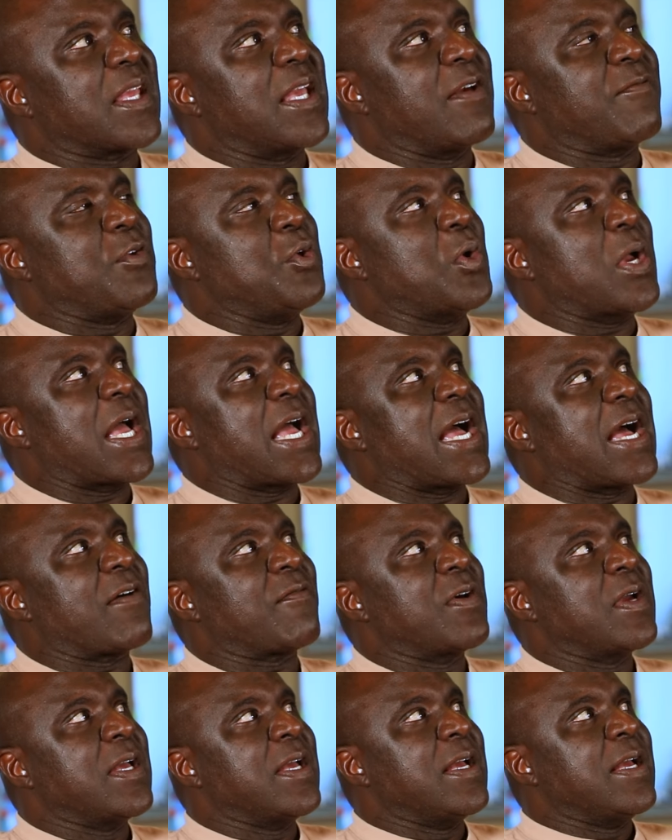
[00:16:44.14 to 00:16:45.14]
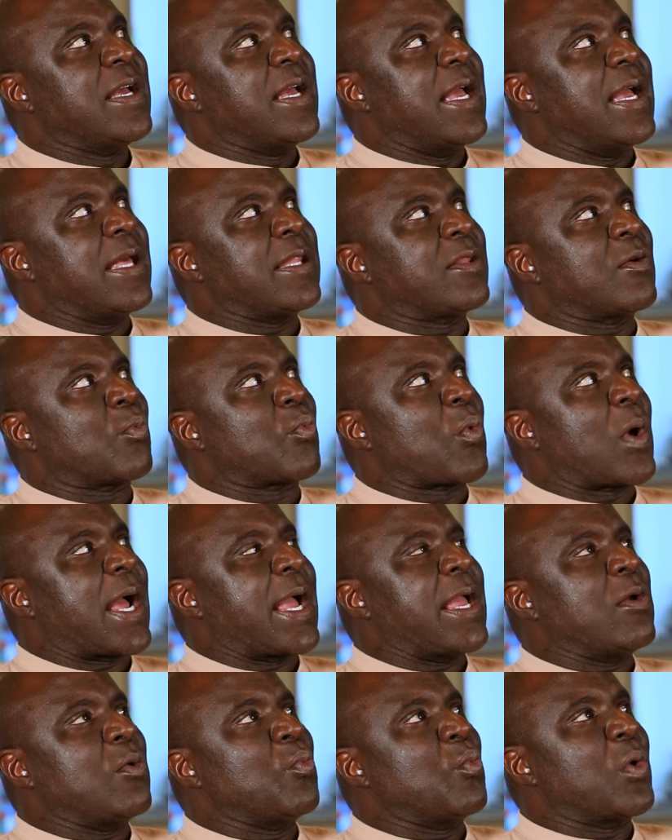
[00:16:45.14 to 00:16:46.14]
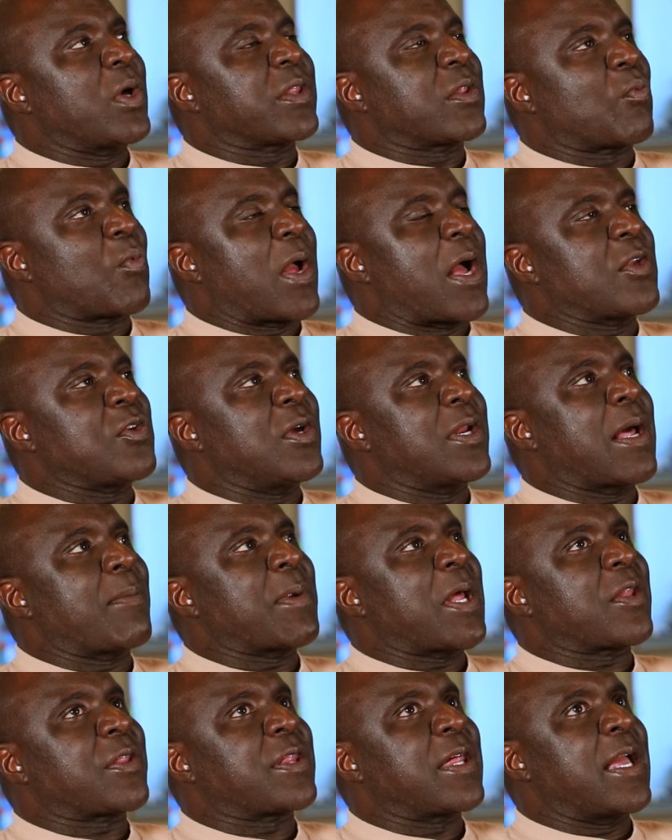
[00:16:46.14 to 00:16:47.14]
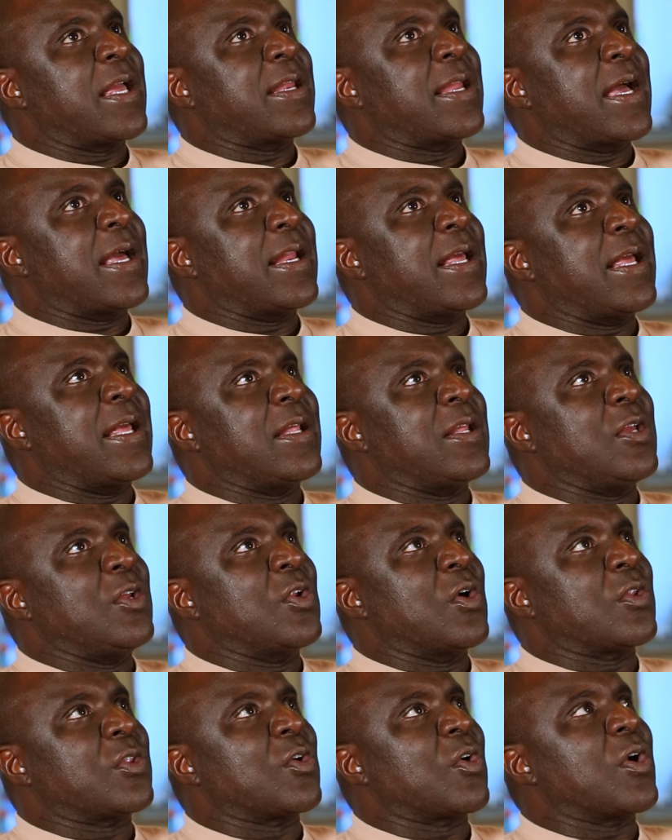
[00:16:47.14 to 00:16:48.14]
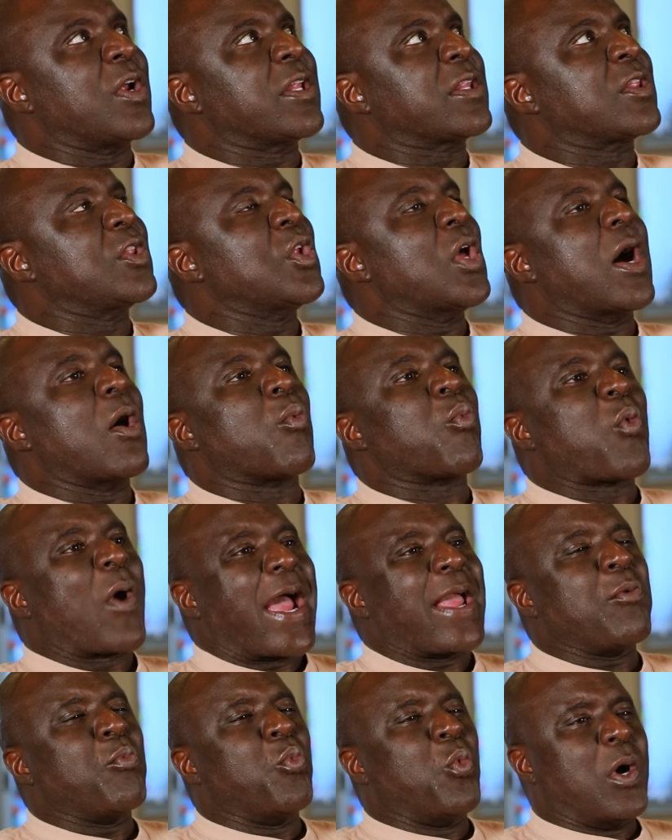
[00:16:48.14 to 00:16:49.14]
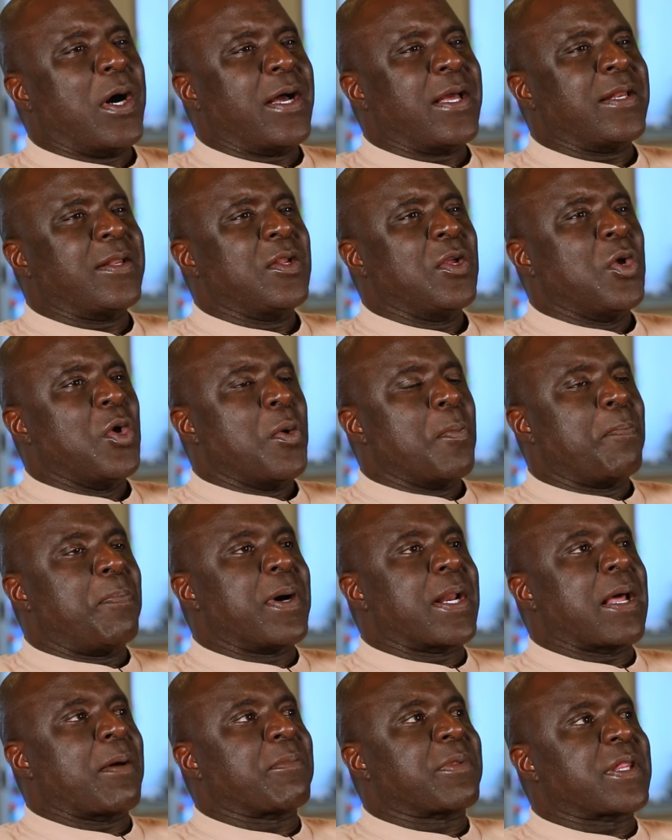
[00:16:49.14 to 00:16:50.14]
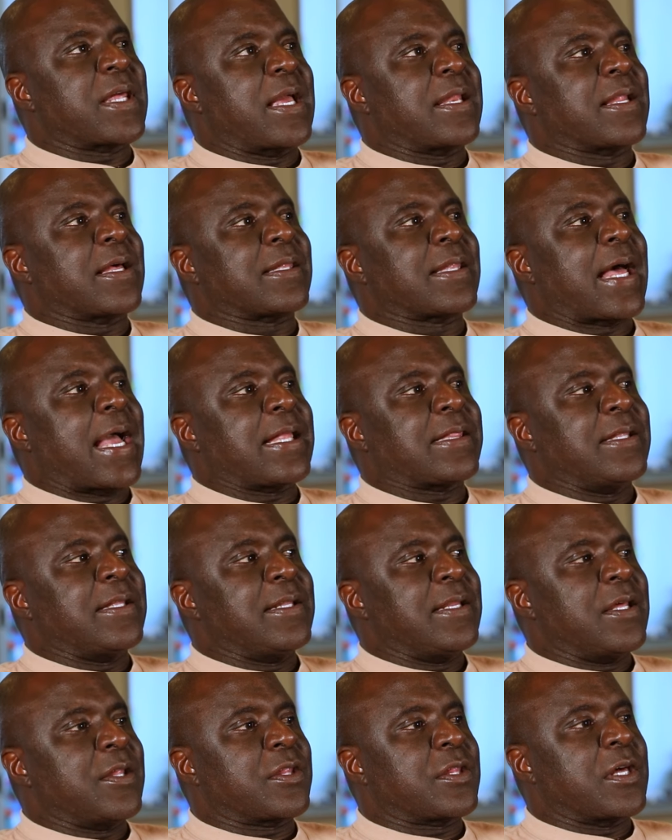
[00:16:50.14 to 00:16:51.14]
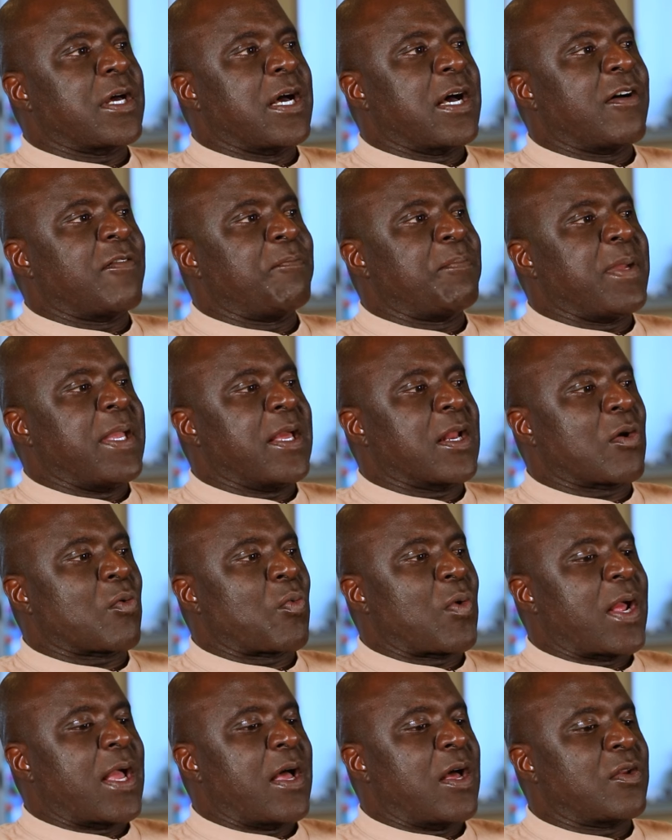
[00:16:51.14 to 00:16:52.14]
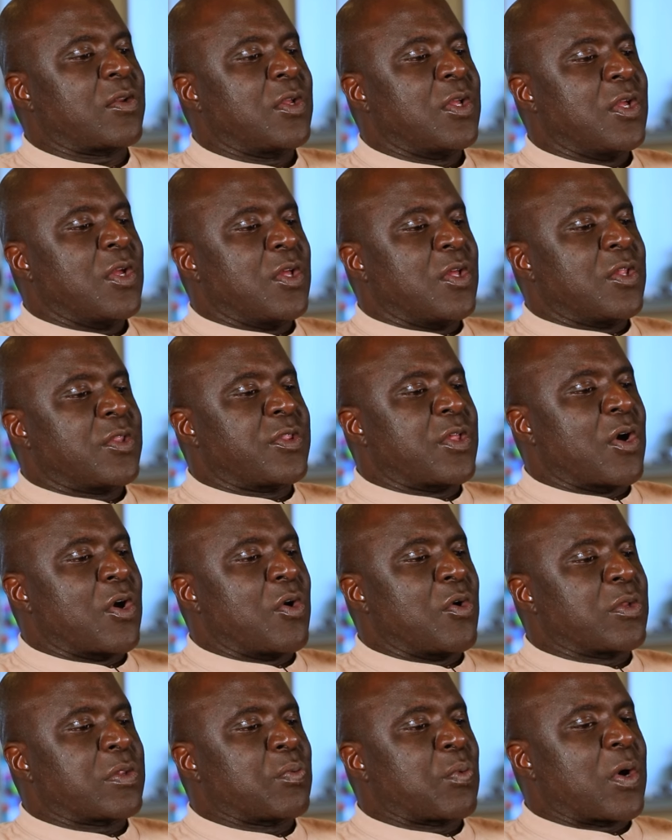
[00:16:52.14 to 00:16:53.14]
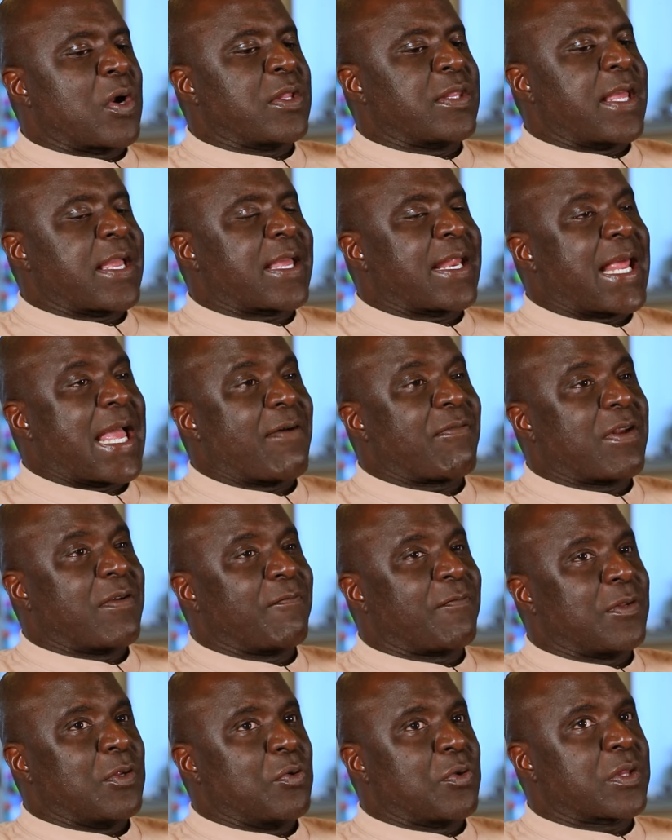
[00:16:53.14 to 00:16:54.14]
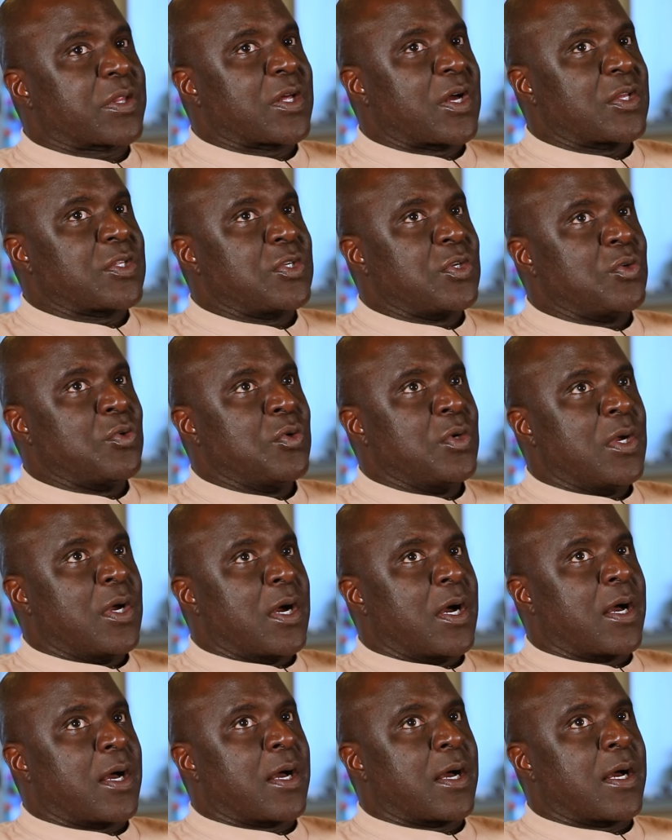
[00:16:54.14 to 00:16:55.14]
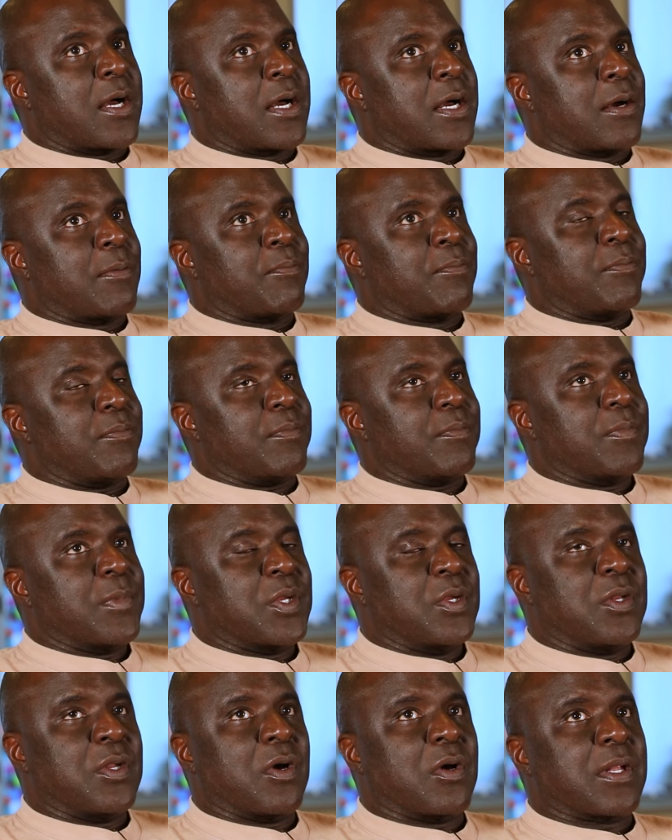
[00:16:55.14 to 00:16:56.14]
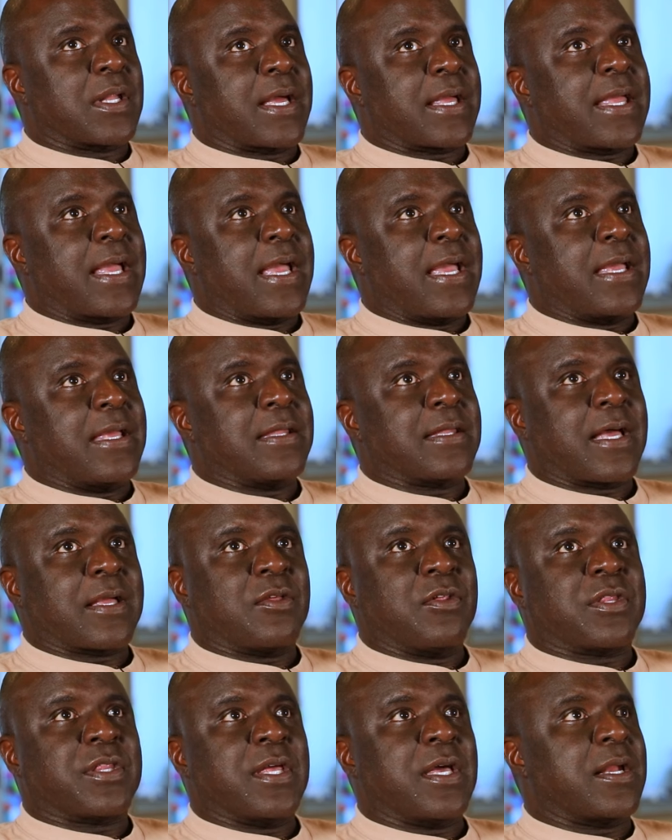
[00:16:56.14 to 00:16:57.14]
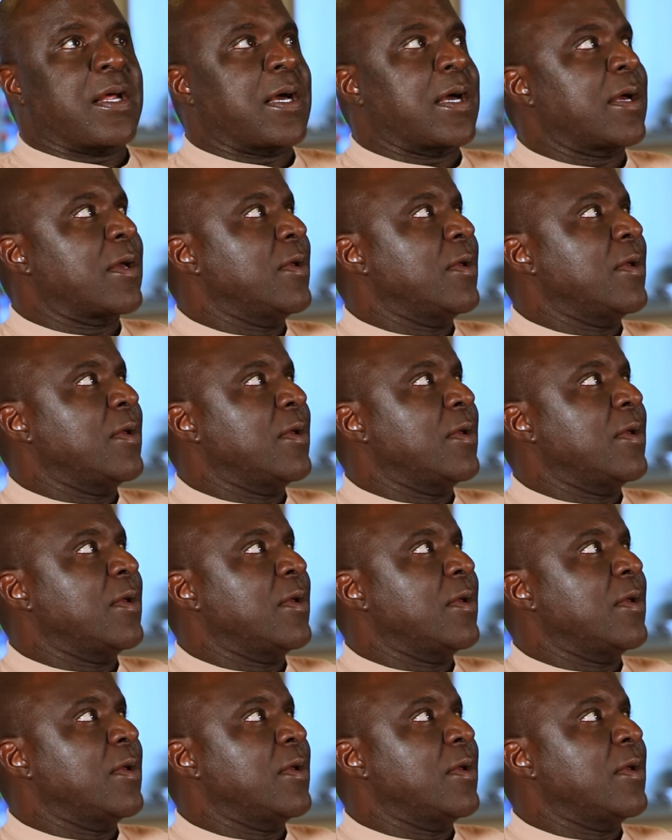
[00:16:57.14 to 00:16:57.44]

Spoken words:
if you have the right ones around you, and I'm not saying that, you know, there is a right one, mm-hmm. but I'm saying the likeliness of being around those where they can have an influence on you, you know, like, hey, like you said,